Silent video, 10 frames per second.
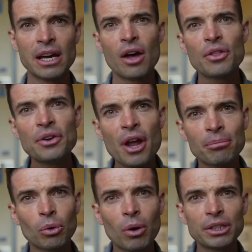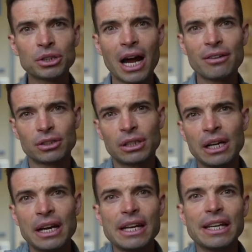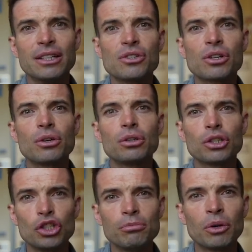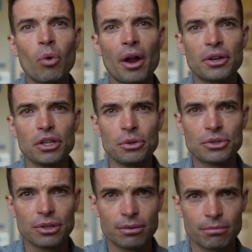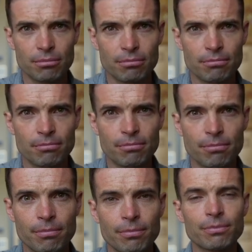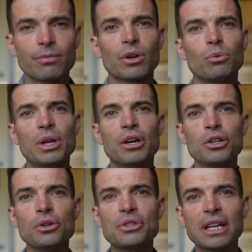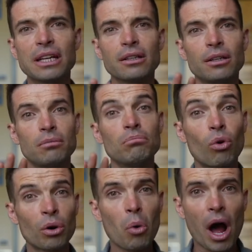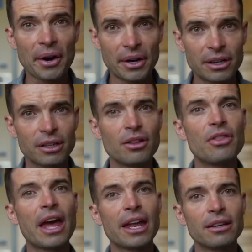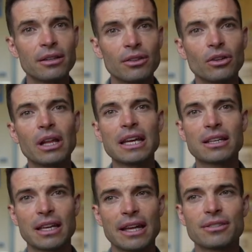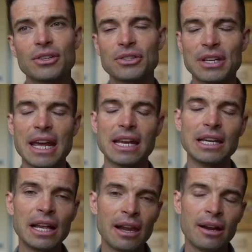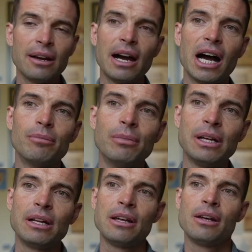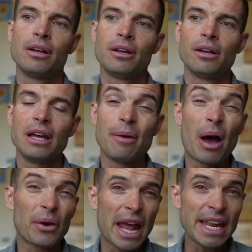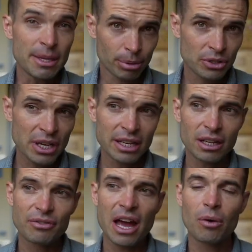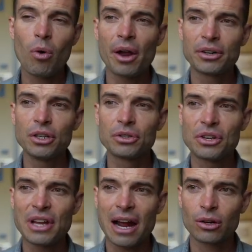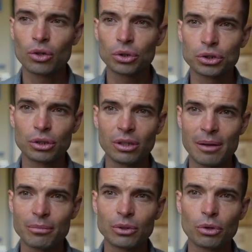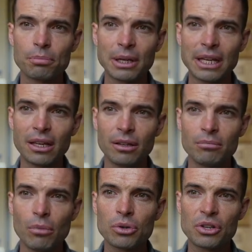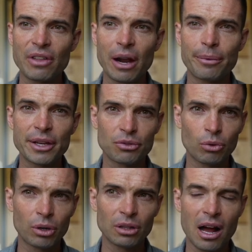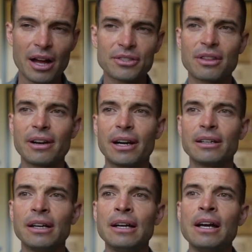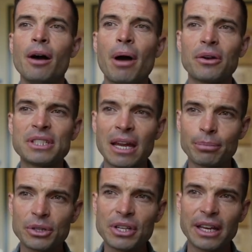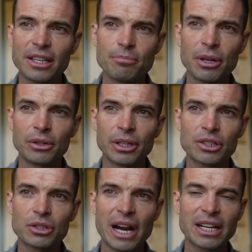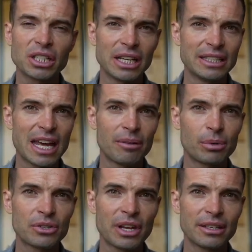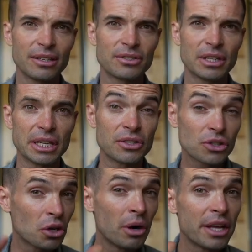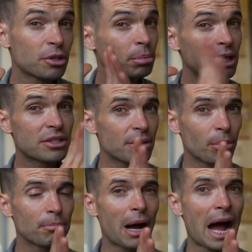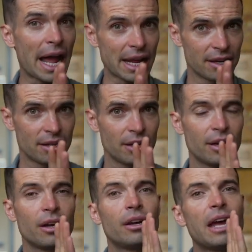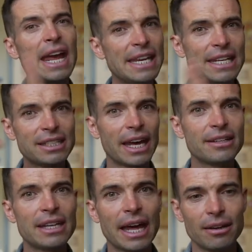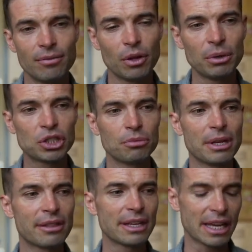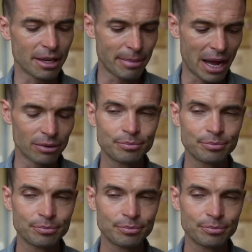The number one driver is human water use. We are using more water than the lake can sustain. About 80% of that water use is agricultural. I'm grouping in most of that reservoir loss there. About 10% is mineral extraction and 10% is cities. So it's a pretty simple pie, 80-10-10, that we should be thinking about.